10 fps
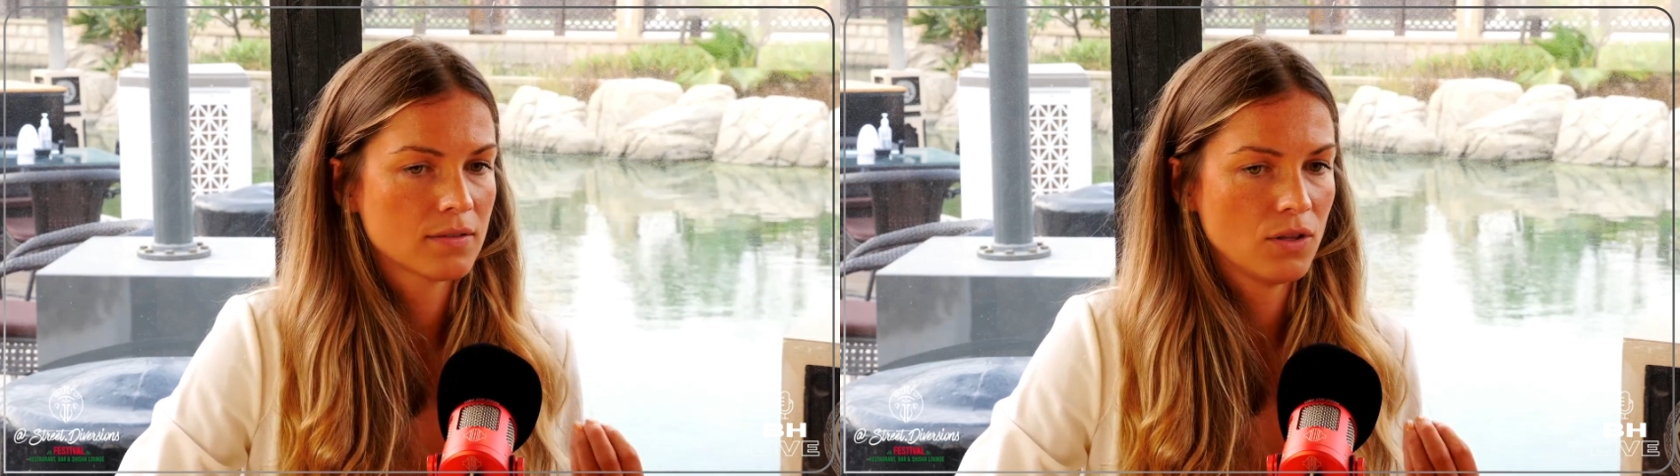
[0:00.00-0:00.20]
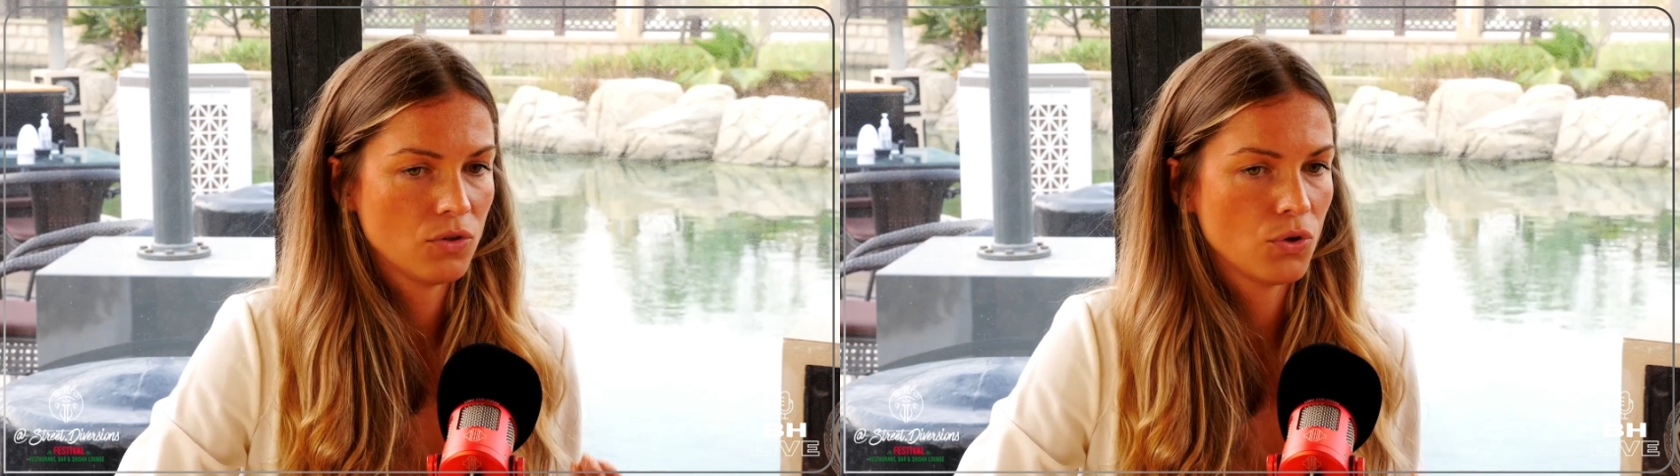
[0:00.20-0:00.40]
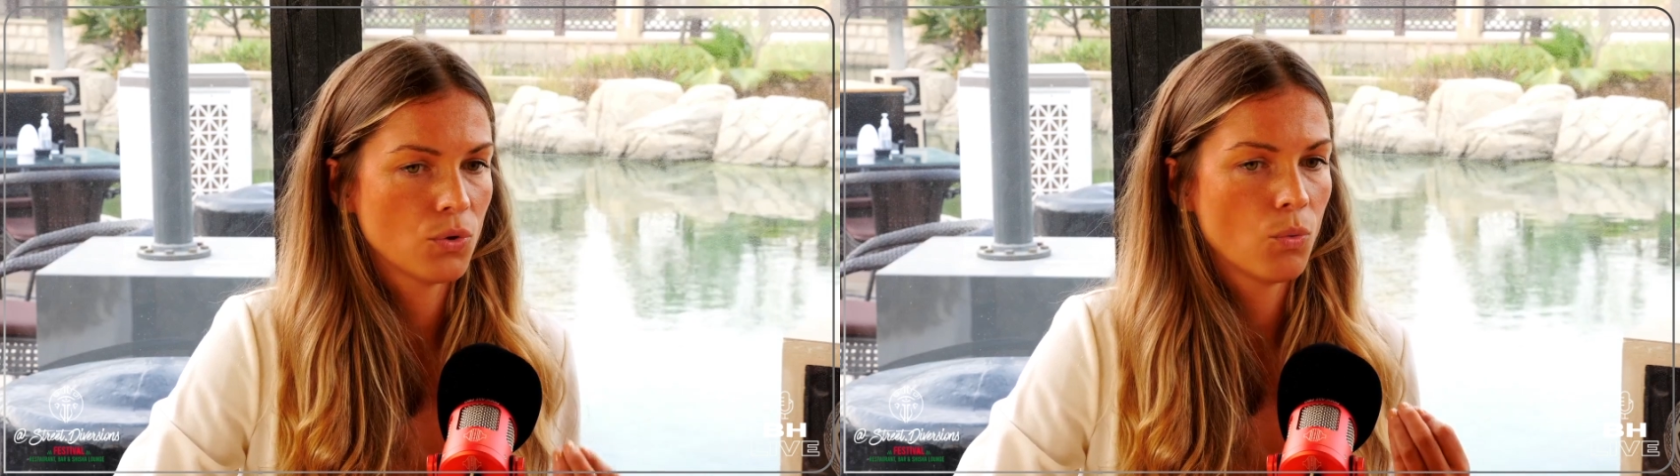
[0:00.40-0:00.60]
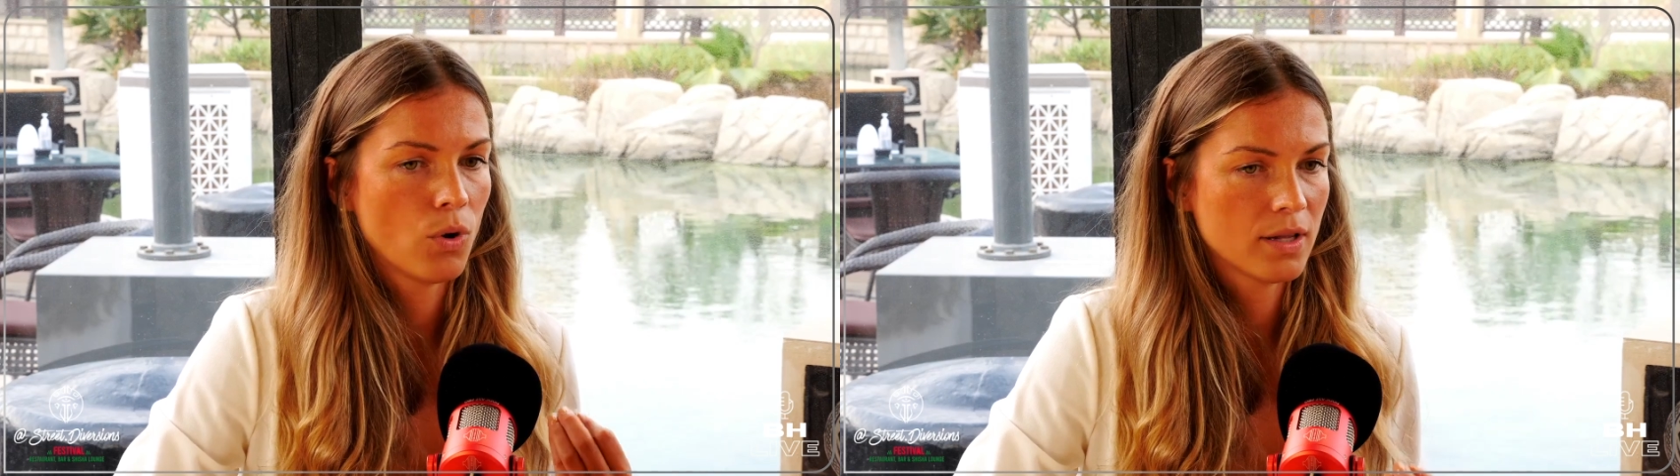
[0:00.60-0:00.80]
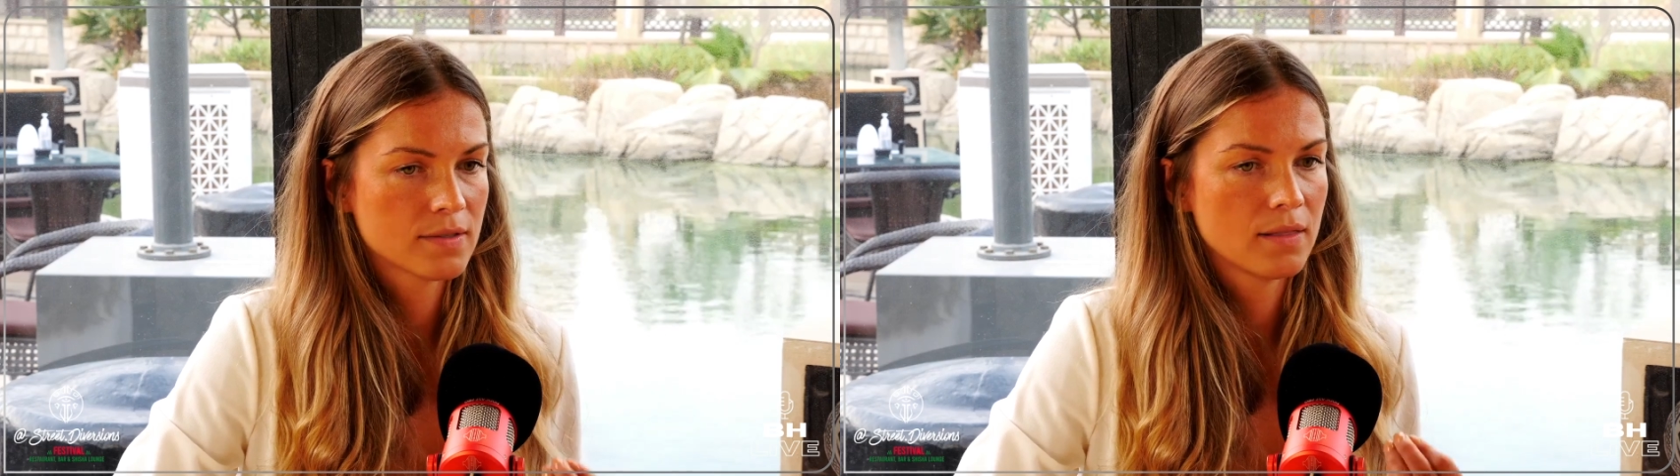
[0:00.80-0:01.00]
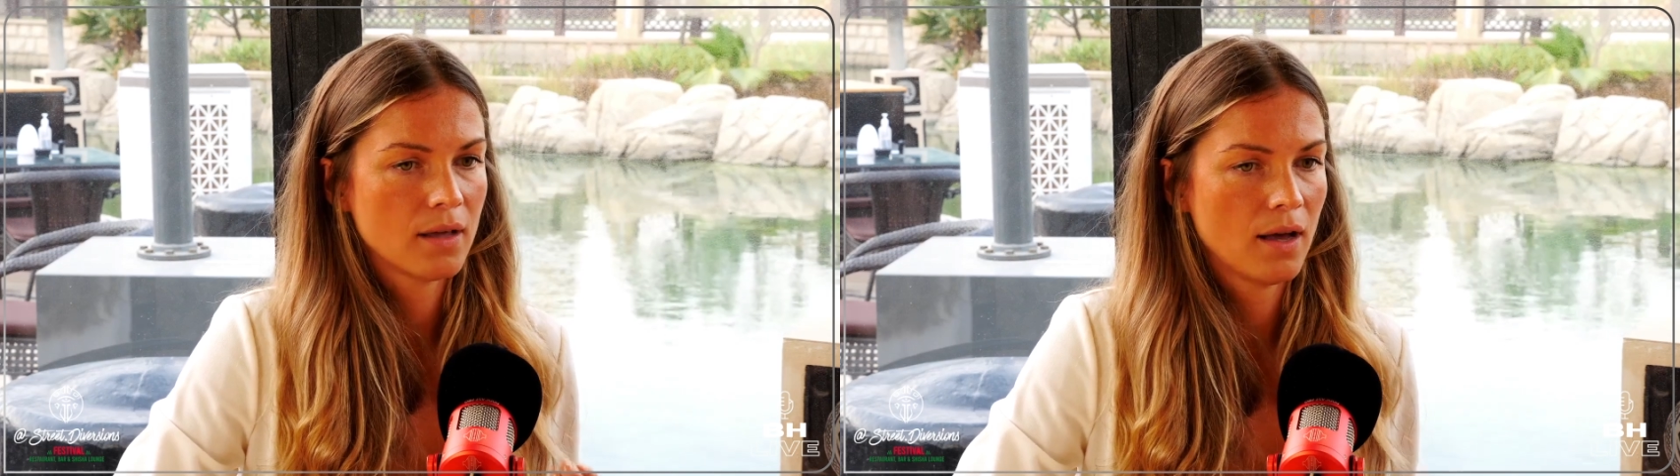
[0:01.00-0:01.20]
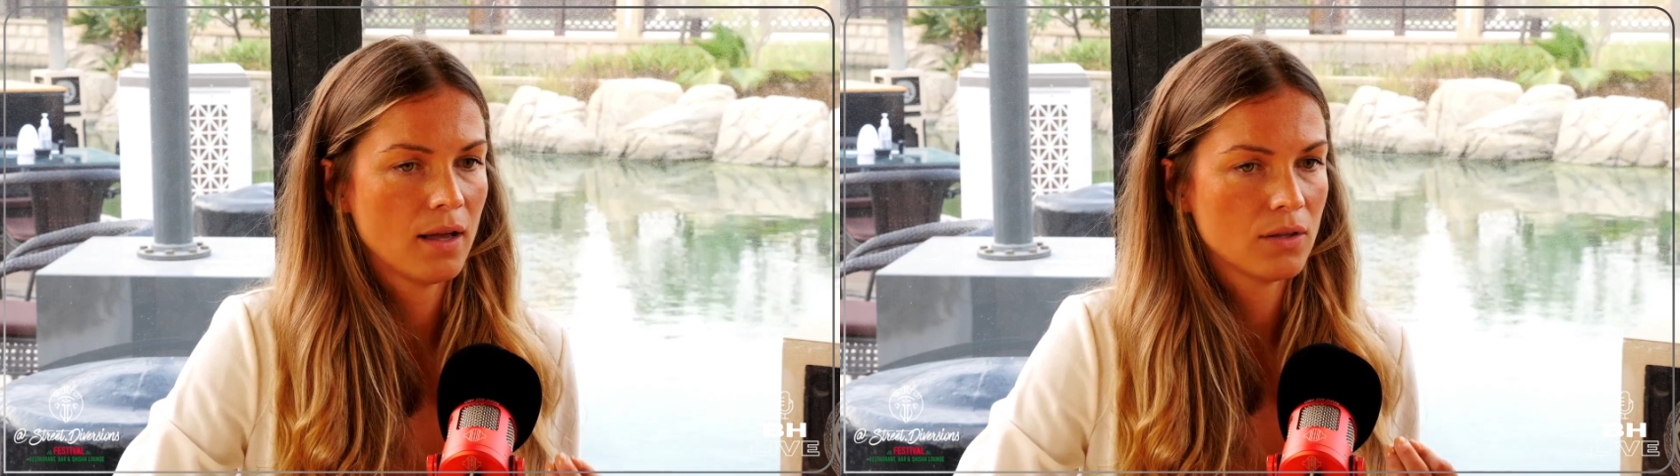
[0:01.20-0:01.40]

in you. What is it that